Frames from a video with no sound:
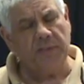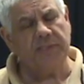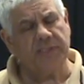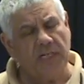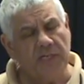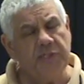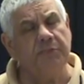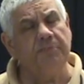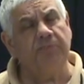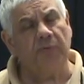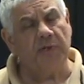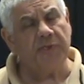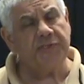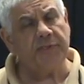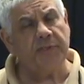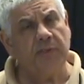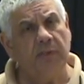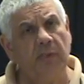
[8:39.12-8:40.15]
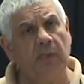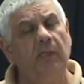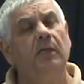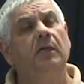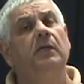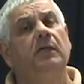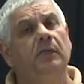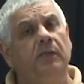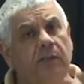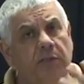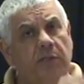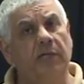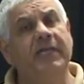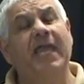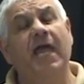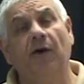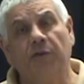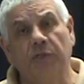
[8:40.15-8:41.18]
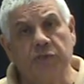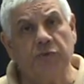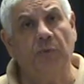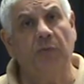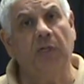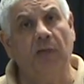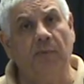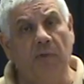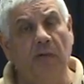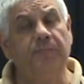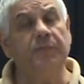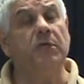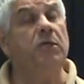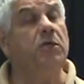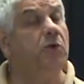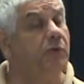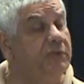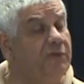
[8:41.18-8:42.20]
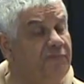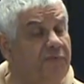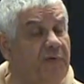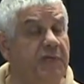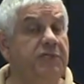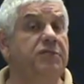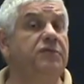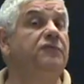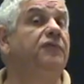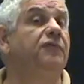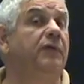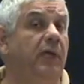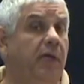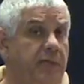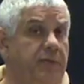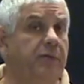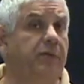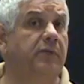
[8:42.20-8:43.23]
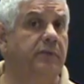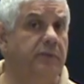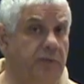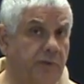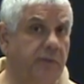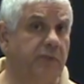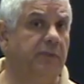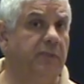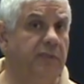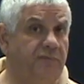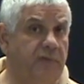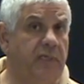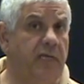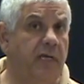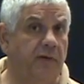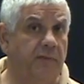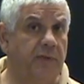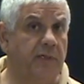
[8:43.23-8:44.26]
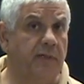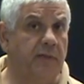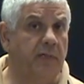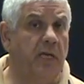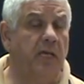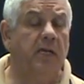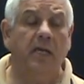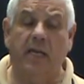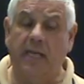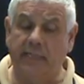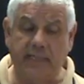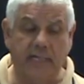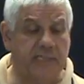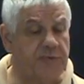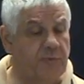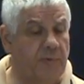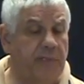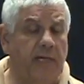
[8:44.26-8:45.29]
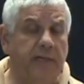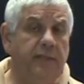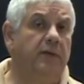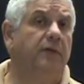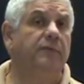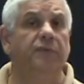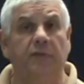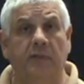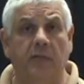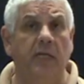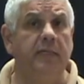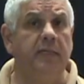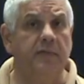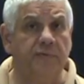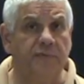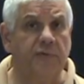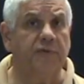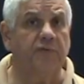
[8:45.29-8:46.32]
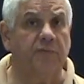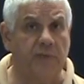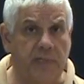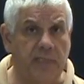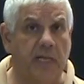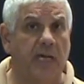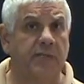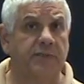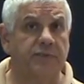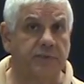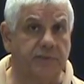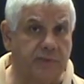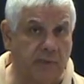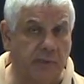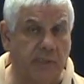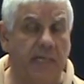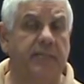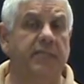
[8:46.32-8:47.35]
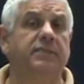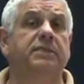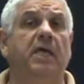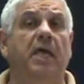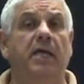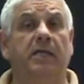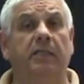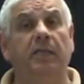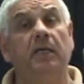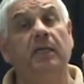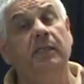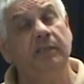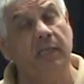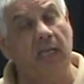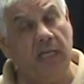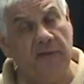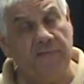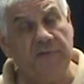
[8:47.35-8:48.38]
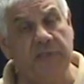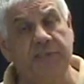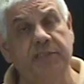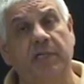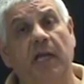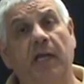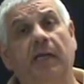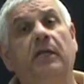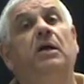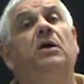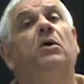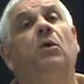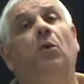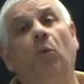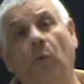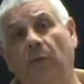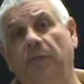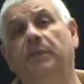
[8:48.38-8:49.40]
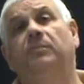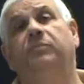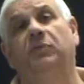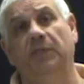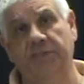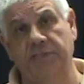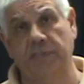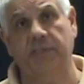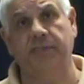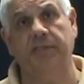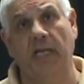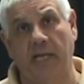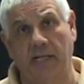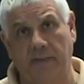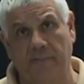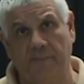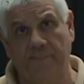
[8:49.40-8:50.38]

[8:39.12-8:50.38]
engine pressure, your gallonage will come up, you can go defensive, and you can leave the area. And that's with any of the three nozzles, the light attack, the heavy attack, or the blitz attack.